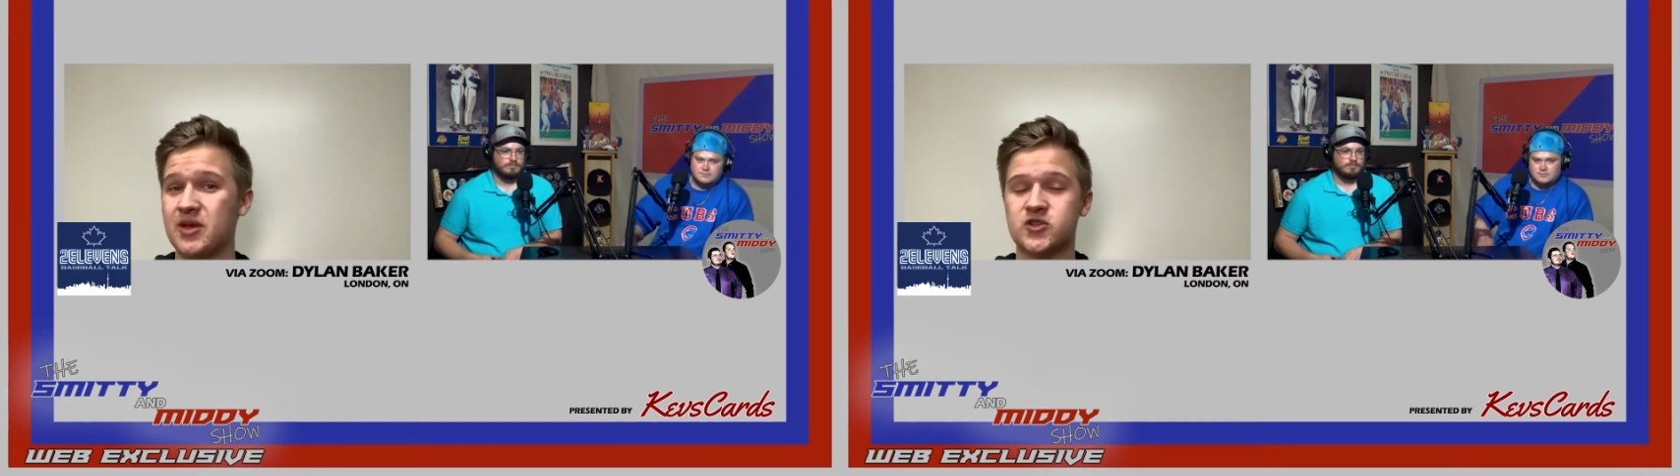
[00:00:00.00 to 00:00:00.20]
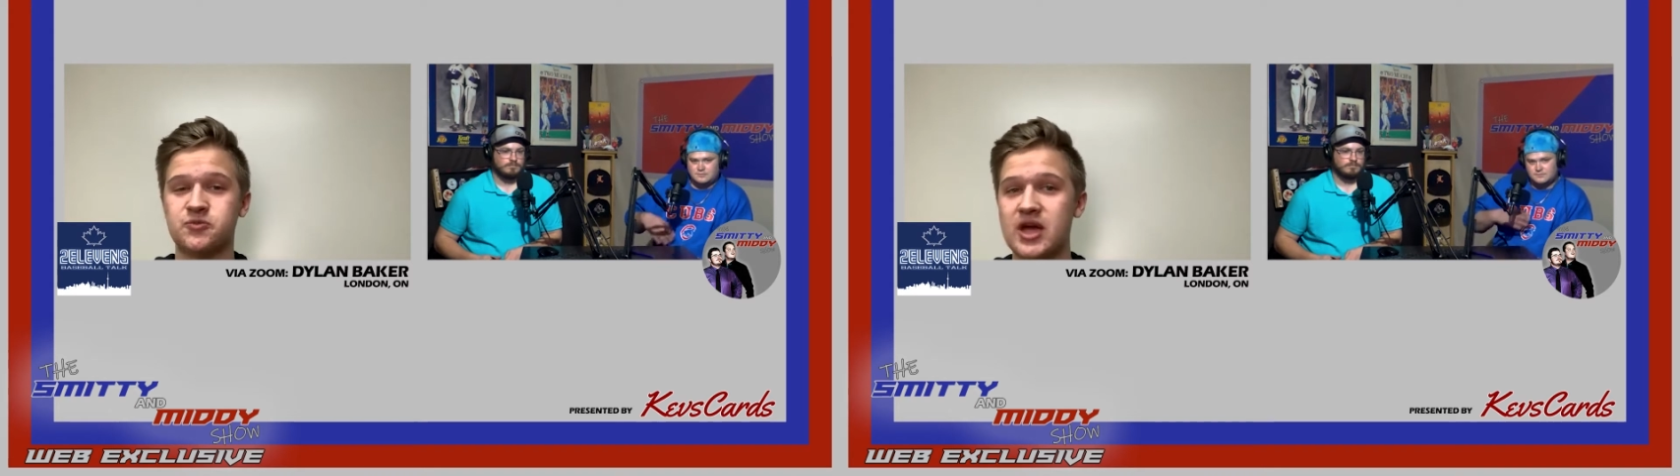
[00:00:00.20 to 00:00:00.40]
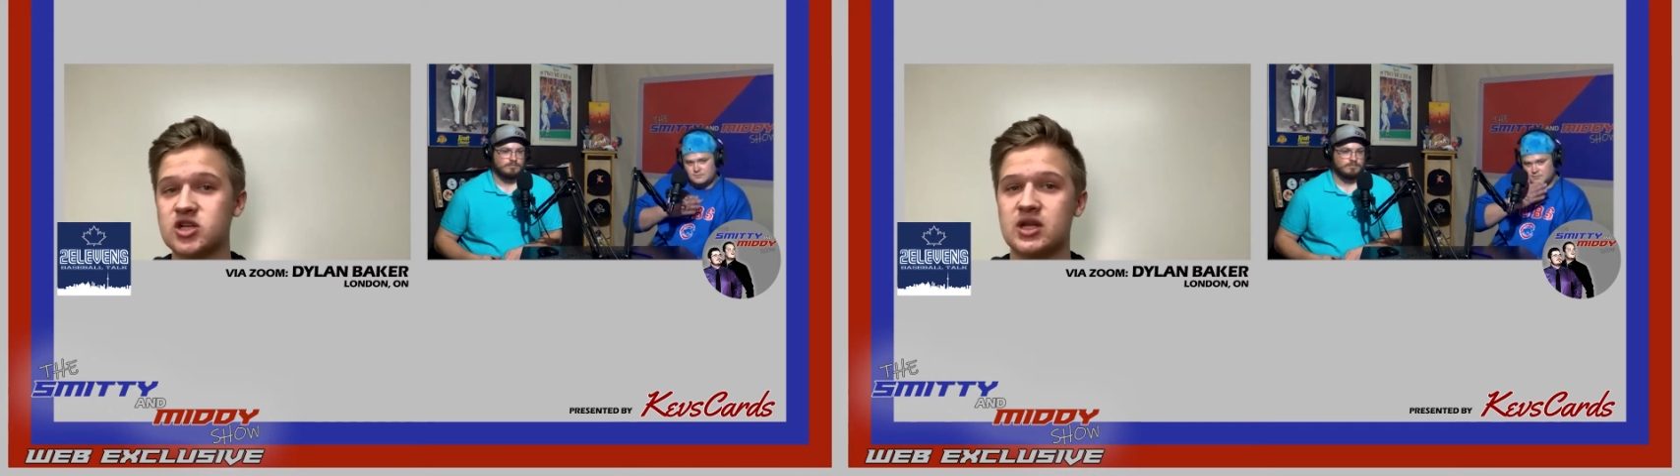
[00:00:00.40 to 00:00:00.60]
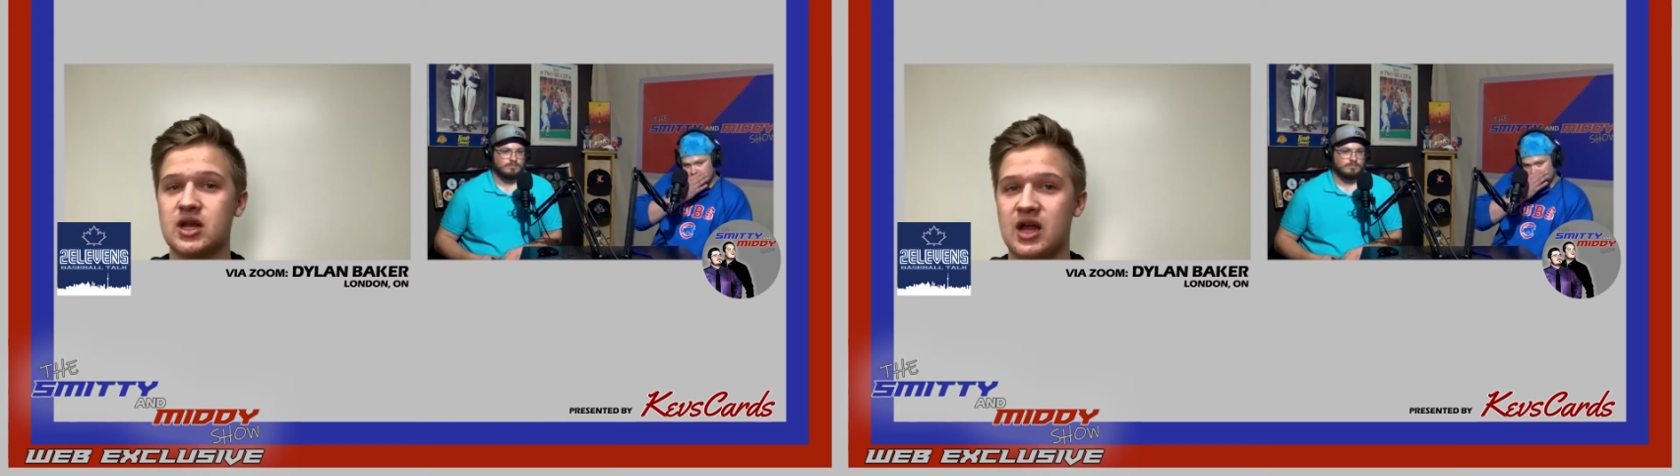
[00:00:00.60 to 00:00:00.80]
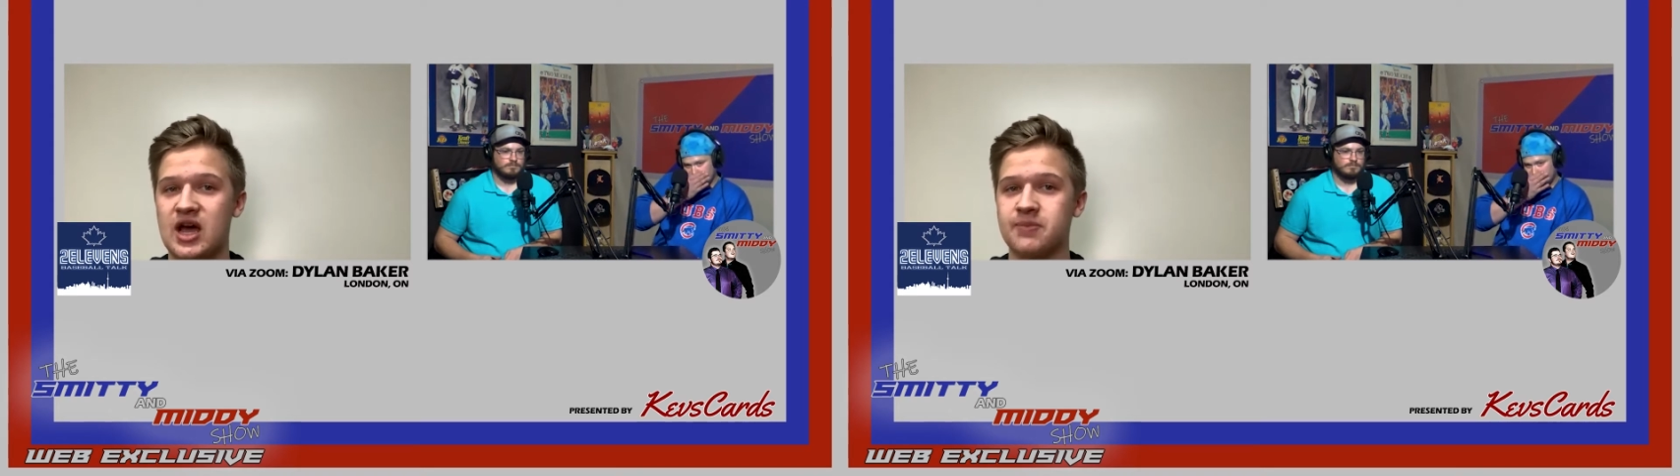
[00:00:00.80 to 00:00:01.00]
especially in
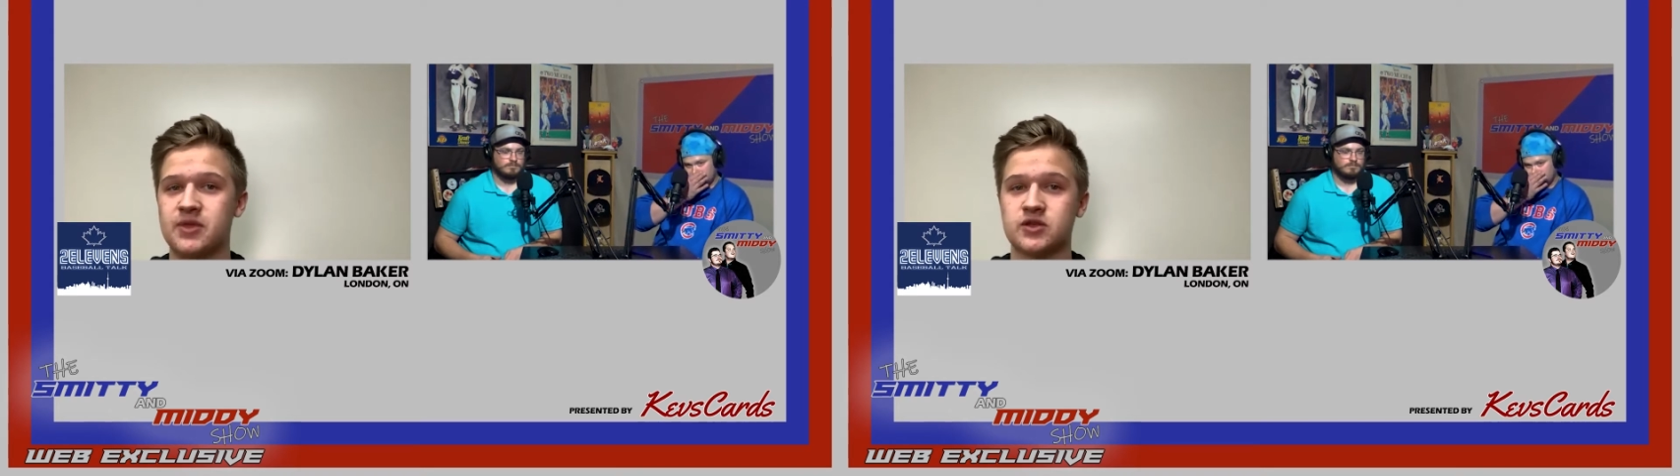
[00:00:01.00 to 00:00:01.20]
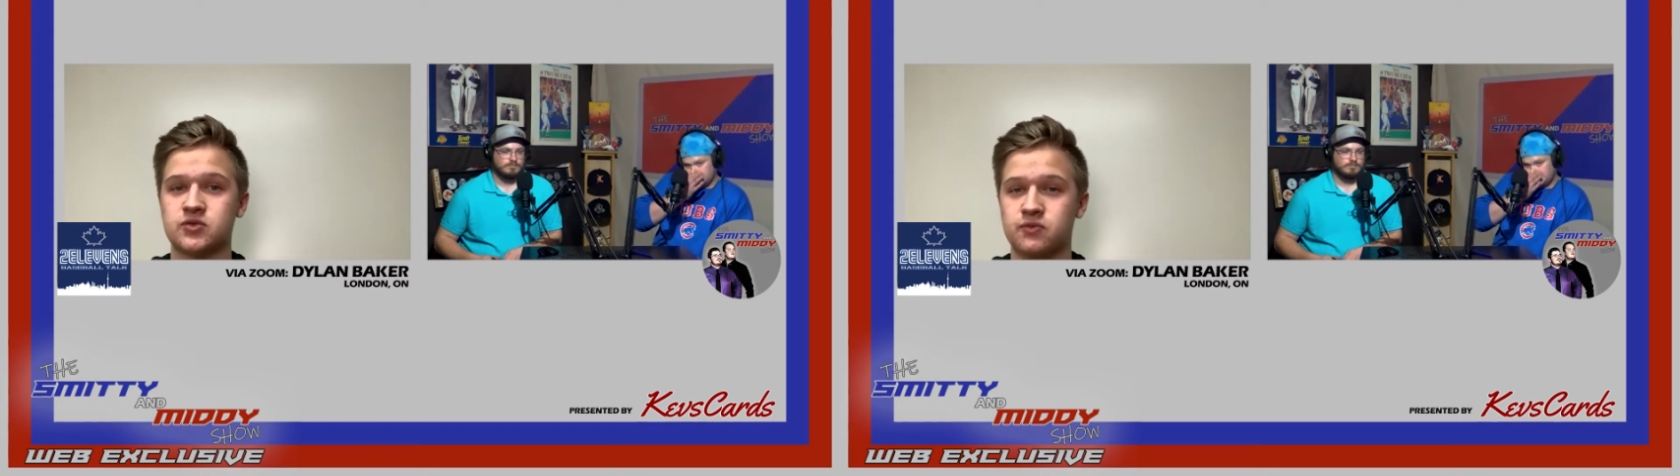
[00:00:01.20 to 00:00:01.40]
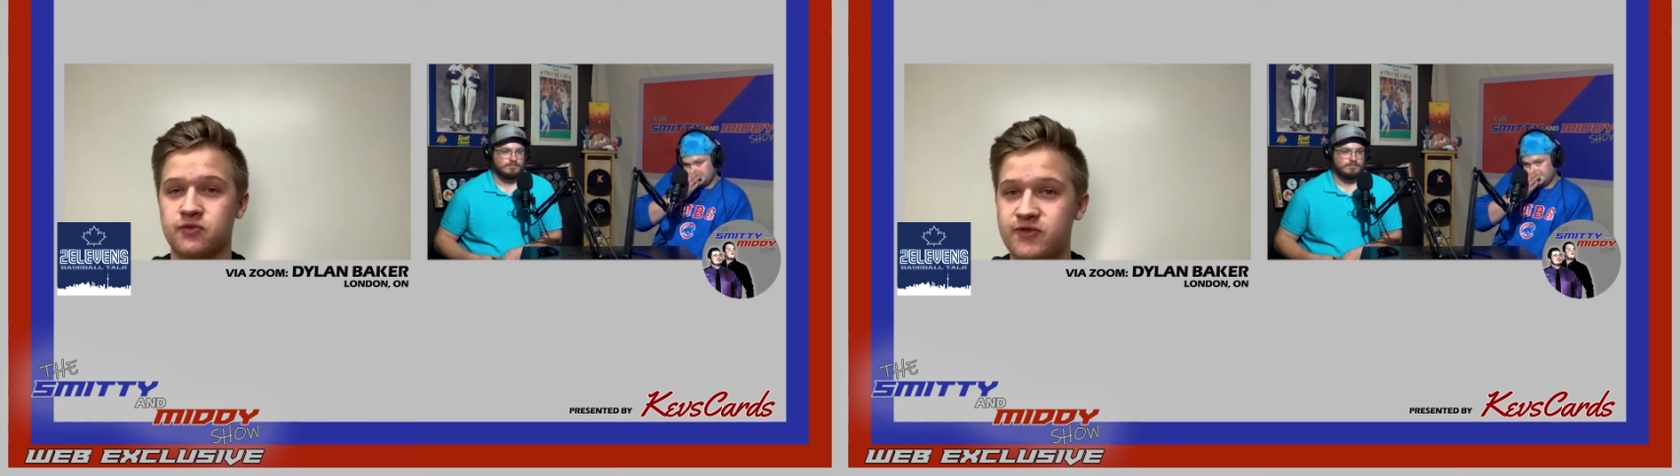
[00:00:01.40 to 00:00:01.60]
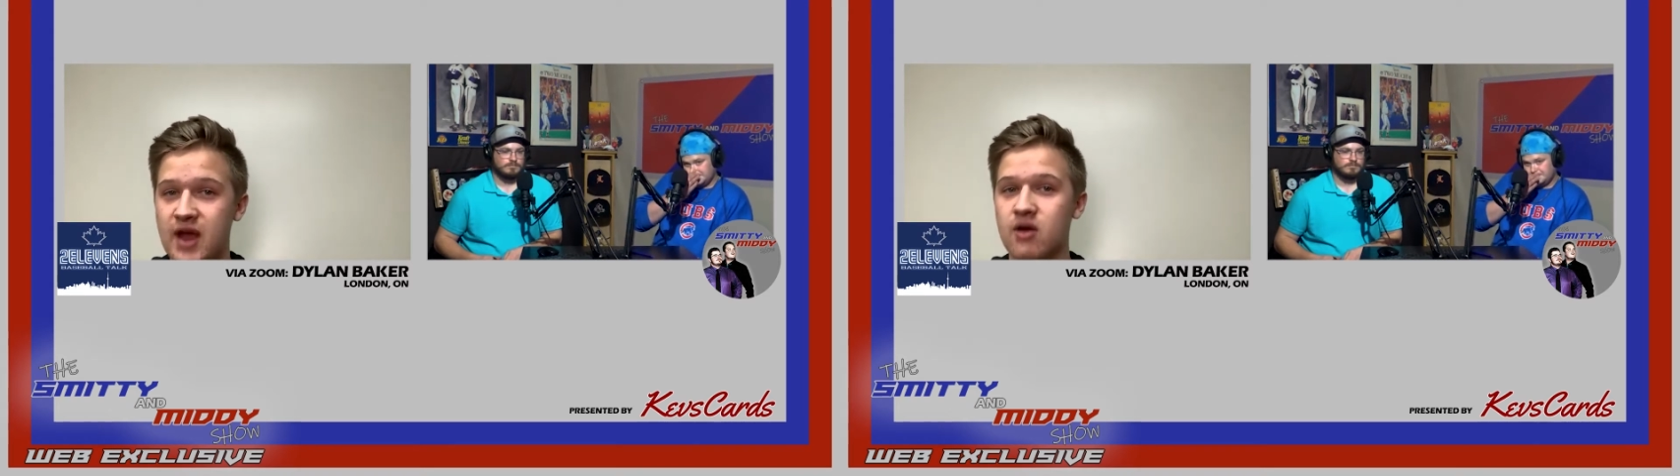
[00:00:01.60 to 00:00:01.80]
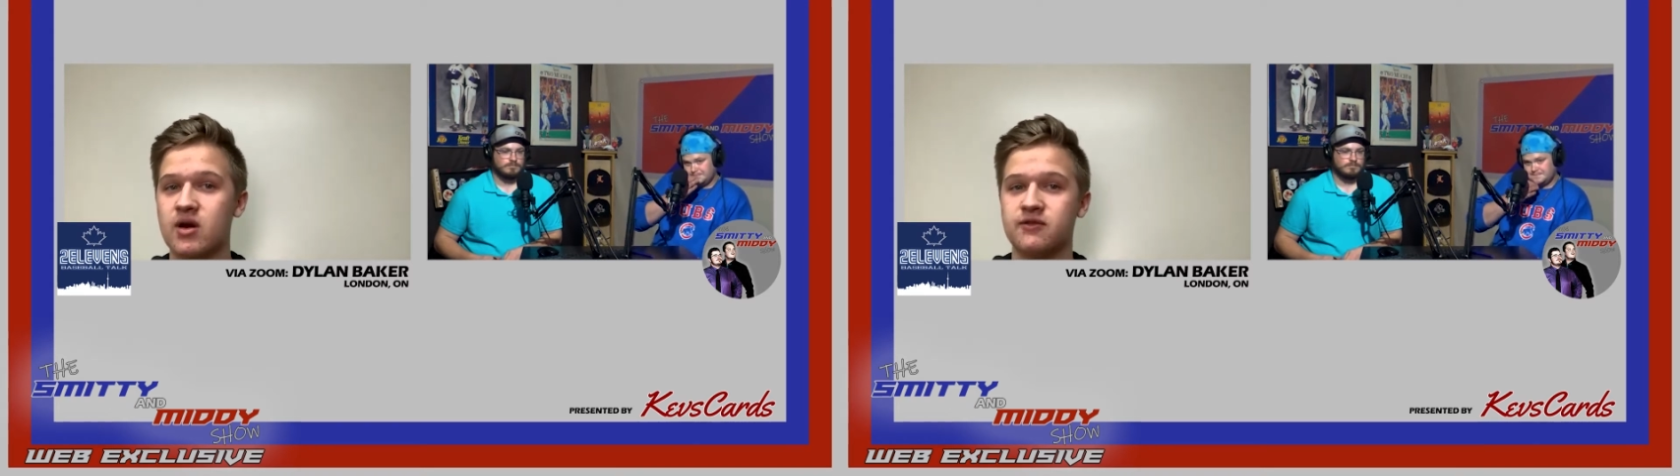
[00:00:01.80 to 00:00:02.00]
a lineup that is
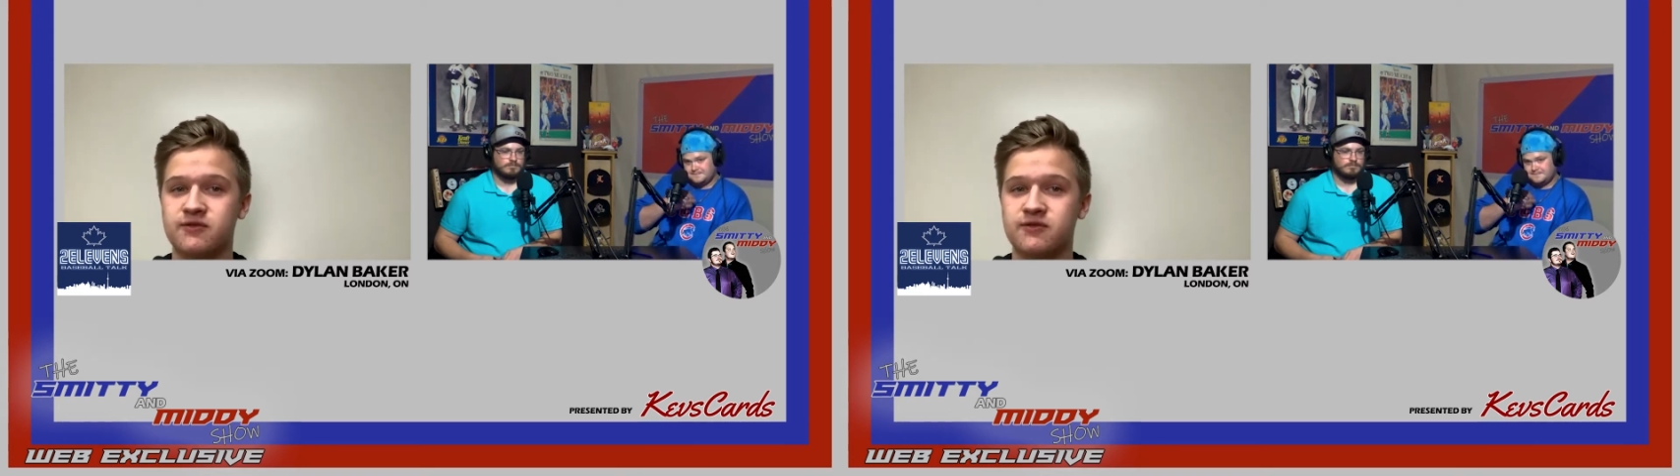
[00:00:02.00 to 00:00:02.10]
very,